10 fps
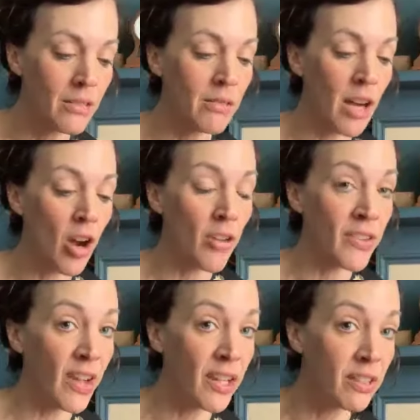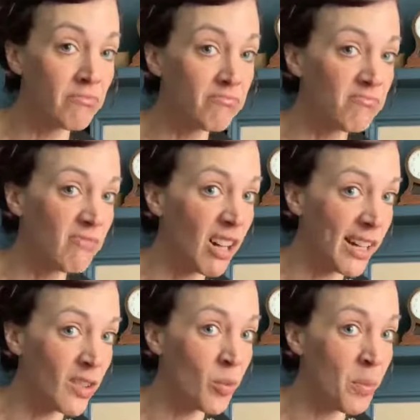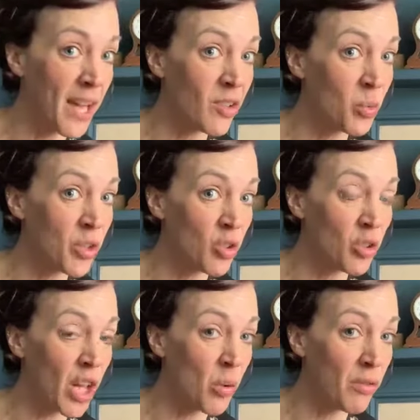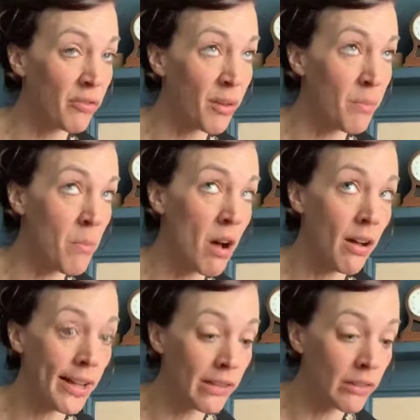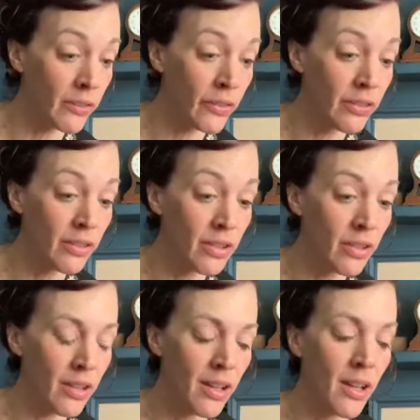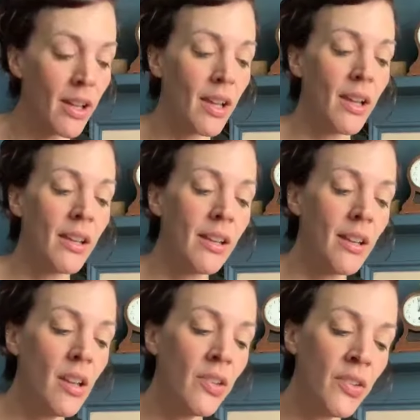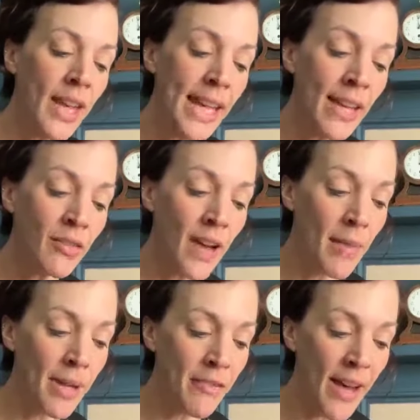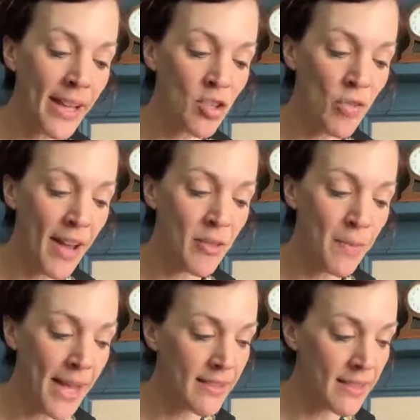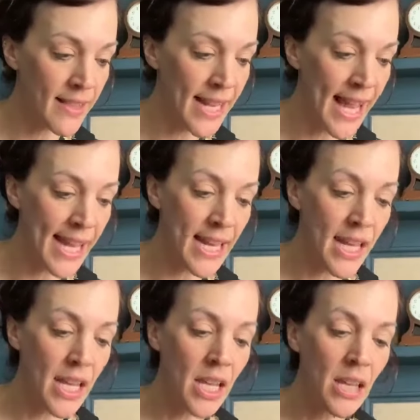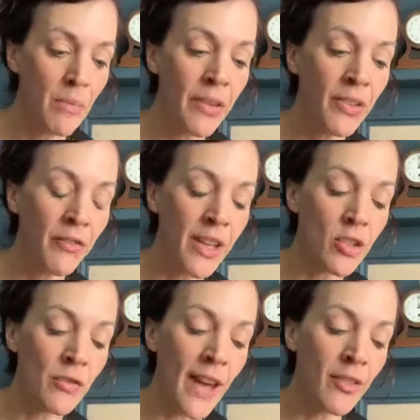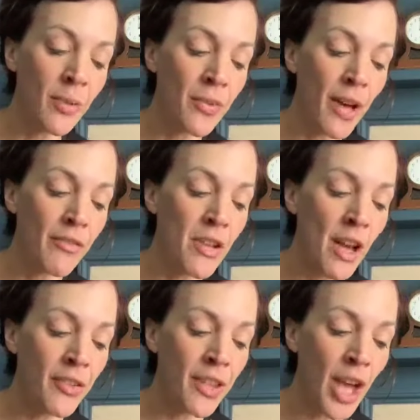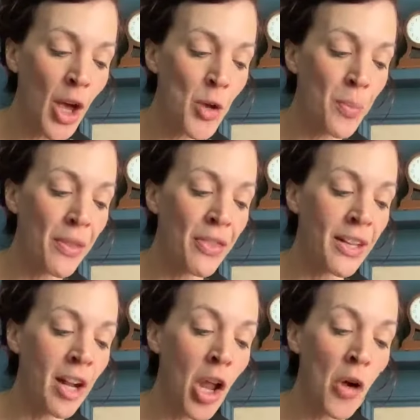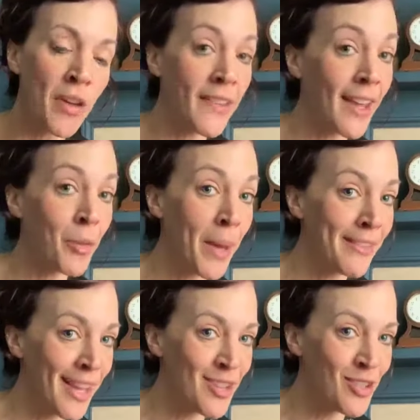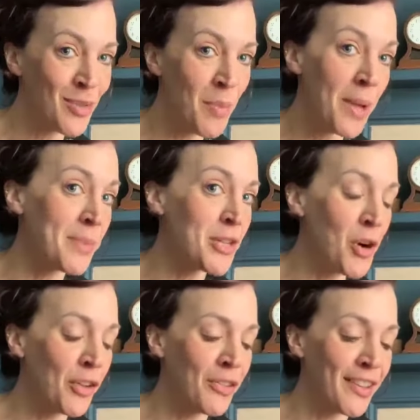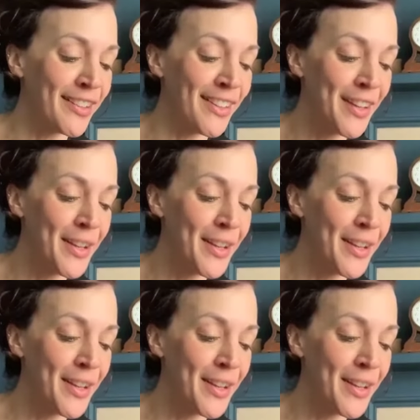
Clara said, "I expect we shall go on for miles." Seeing his family vanish around a bend in the lane, Mr. Finch found himself nursing a hope that Clara's expectation might be granted.